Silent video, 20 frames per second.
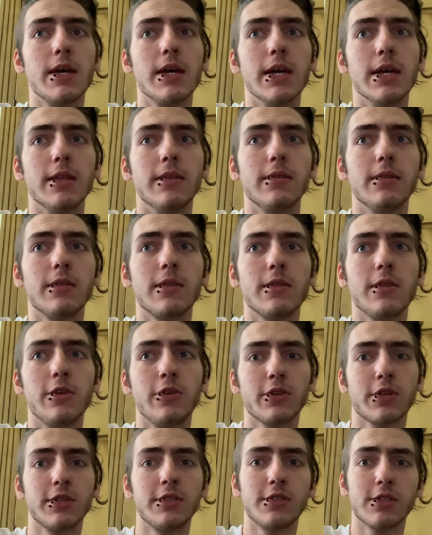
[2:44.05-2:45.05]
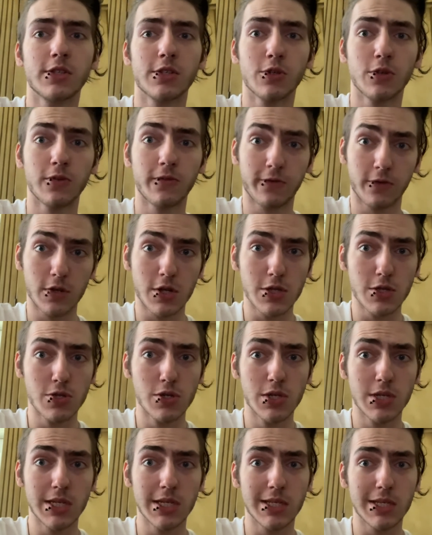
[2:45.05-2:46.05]
and their concern for
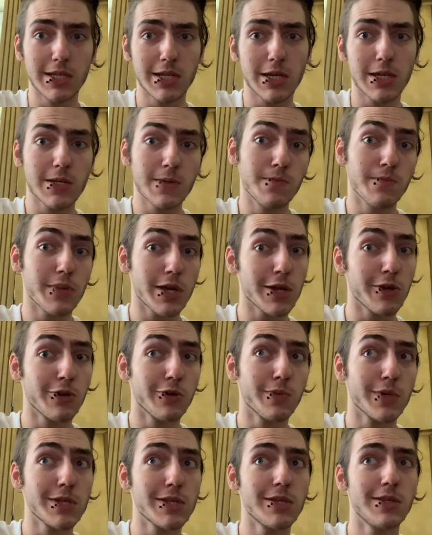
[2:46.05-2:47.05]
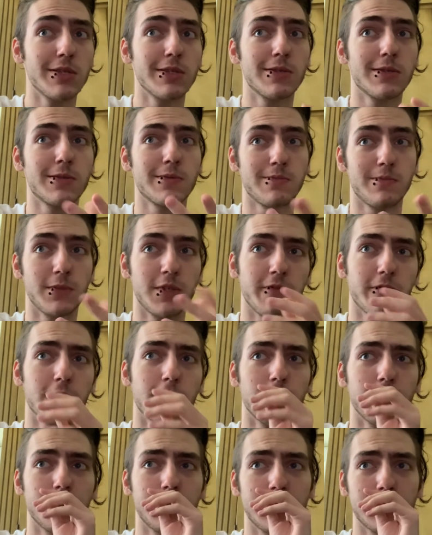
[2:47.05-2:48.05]
others is not impaired by these
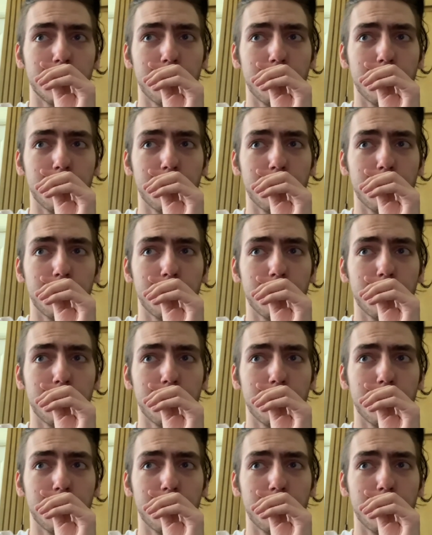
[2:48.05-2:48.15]
difficulties.